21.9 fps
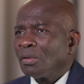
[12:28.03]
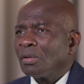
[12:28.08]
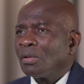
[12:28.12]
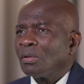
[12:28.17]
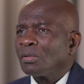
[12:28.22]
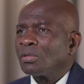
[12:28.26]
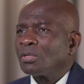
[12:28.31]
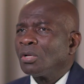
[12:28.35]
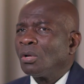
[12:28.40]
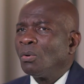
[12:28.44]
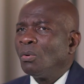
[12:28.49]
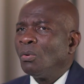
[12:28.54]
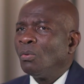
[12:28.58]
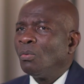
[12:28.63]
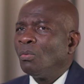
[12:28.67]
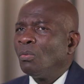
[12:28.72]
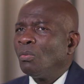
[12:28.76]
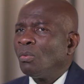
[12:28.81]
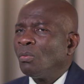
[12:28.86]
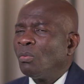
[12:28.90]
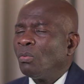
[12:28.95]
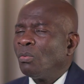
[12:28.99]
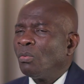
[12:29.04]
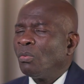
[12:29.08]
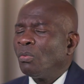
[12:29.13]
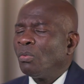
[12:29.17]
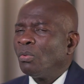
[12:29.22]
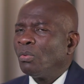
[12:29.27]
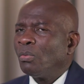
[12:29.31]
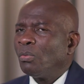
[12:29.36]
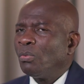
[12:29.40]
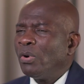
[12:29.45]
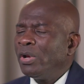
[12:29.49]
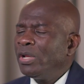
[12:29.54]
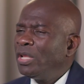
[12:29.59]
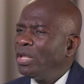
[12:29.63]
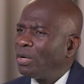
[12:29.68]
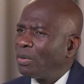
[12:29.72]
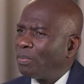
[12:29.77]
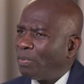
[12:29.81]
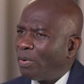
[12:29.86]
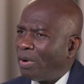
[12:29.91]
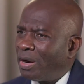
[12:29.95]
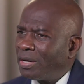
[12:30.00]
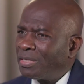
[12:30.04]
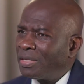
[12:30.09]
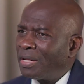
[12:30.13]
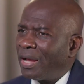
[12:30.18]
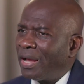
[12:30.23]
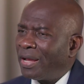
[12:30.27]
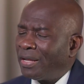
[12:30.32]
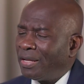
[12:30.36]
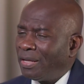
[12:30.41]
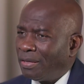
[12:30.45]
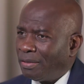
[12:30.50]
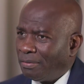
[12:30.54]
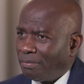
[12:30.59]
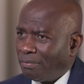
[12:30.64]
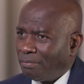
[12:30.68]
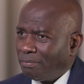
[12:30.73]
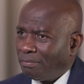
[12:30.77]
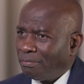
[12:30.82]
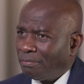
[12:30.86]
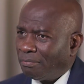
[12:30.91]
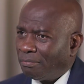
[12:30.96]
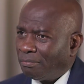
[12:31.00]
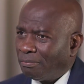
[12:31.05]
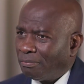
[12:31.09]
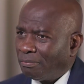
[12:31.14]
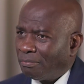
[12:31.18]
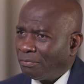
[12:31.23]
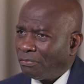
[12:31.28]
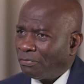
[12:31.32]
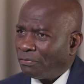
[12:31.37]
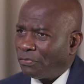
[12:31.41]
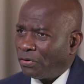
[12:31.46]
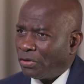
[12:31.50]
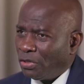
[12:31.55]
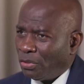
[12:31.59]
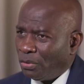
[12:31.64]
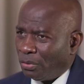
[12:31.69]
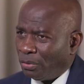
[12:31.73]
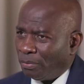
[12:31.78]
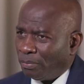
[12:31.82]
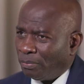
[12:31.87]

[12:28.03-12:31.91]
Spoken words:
So when did apartheid end for you?